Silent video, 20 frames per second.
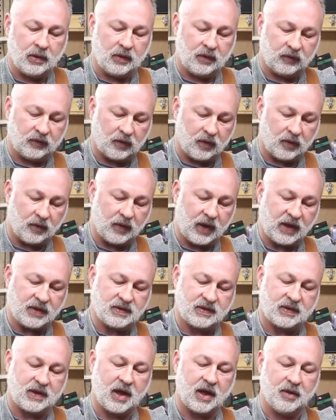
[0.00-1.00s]
So
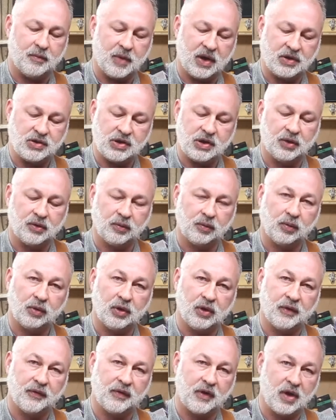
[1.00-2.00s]
that's kind of my general
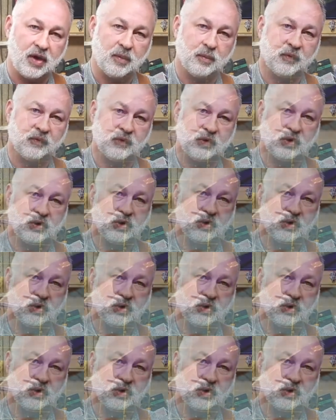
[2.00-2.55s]
rule of thumb. If you're